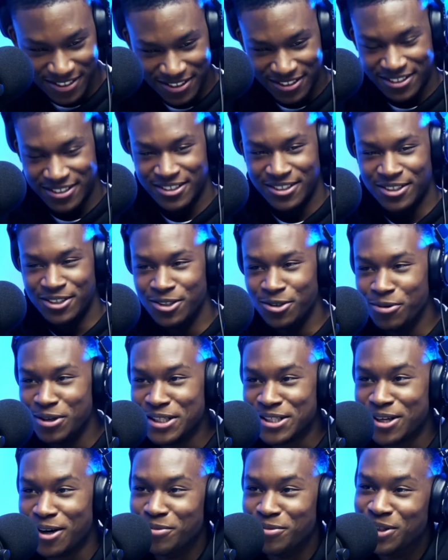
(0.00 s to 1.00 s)
yeah? All Win
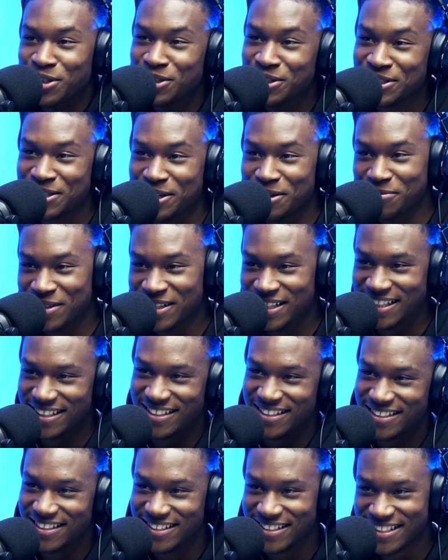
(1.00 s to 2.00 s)
right. some, you lose some, innit?
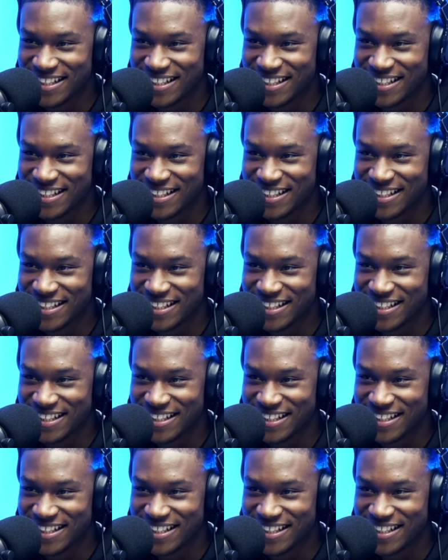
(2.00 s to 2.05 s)
Win